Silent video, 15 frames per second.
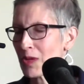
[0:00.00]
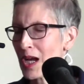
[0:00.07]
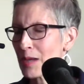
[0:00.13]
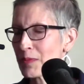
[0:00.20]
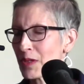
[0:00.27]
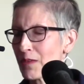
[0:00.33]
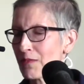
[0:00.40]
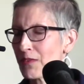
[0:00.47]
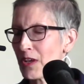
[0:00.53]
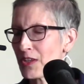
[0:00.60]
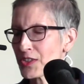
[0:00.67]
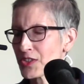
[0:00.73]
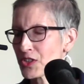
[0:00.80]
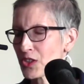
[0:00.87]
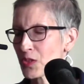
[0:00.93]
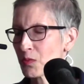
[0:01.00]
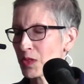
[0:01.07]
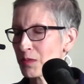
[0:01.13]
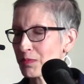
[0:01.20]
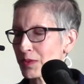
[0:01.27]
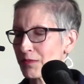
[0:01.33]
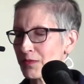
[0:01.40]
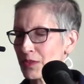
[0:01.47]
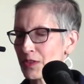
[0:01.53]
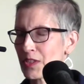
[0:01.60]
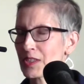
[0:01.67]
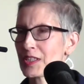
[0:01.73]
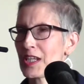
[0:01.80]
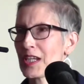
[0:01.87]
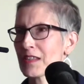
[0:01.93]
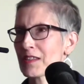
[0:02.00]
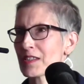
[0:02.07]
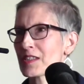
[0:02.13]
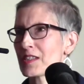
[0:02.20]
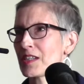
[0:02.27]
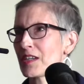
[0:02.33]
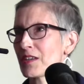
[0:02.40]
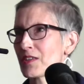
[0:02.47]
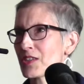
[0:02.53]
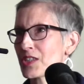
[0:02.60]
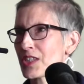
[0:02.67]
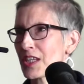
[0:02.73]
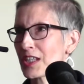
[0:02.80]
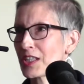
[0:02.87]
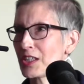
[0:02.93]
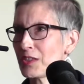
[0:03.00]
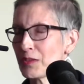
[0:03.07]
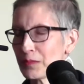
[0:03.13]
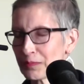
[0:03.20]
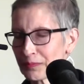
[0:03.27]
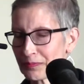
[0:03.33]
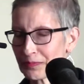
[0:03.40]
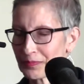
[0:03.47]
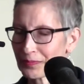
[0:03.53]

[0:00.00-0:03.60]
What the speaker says: Robert Valser would prefer to take the stairs, thank you.